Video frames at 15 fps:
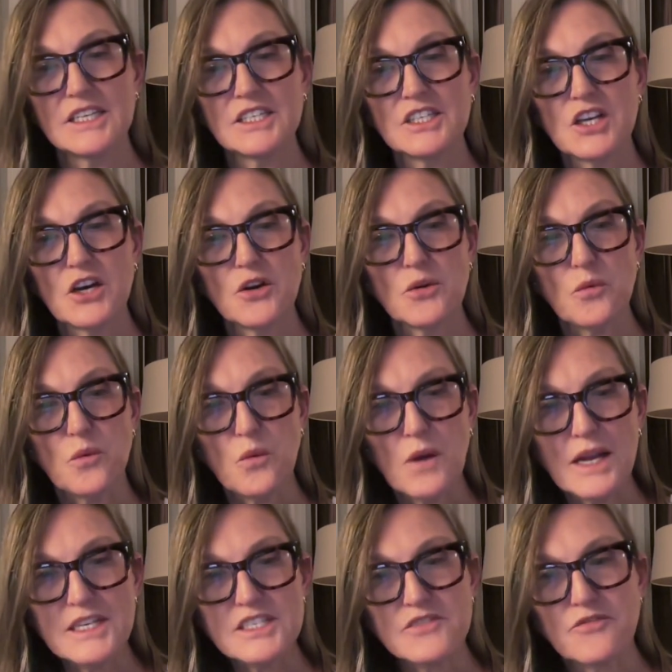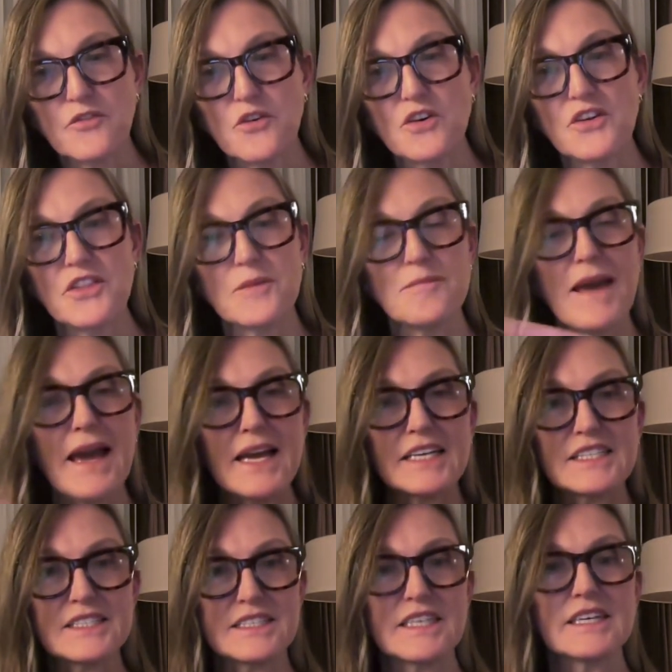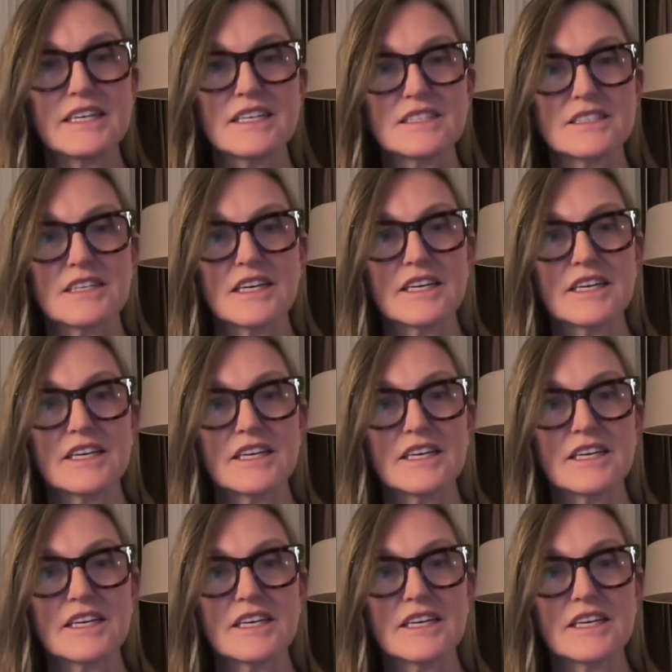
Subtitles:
went for the Mag 6.